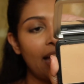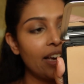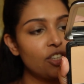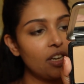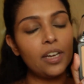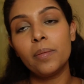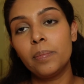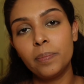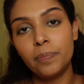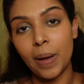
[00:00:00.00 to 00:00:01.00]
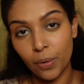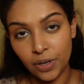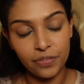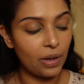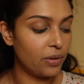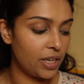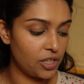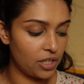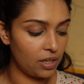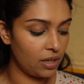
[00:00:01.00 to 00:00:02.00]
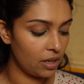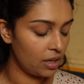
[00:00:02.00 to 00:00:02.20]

actually a powder foundation.